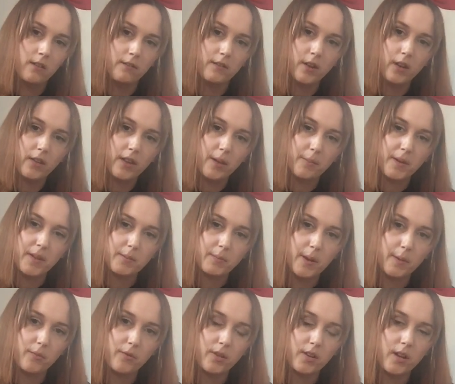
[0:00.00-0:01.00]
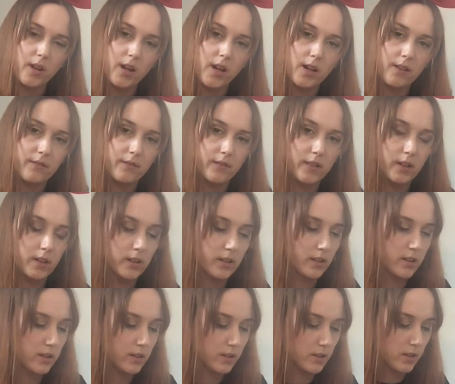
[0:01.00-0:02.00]
fold that piece of paper in half
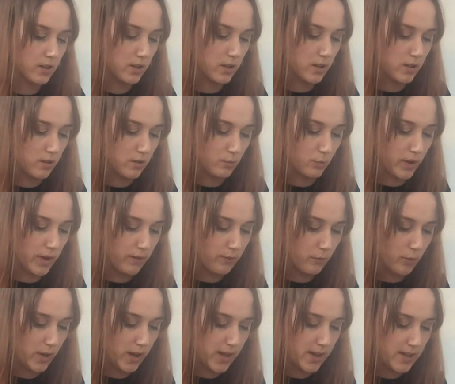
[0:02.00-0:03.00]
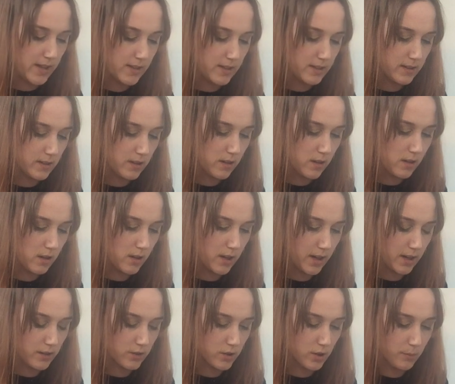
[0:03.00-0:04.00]
widthways
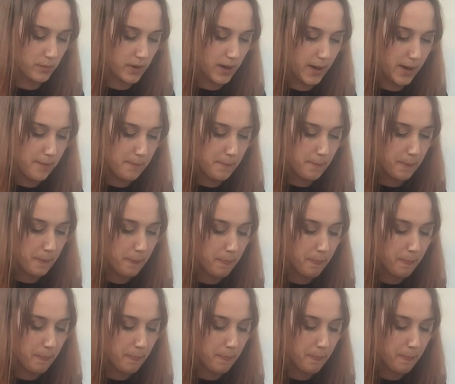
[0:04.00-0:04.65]
and chop it up.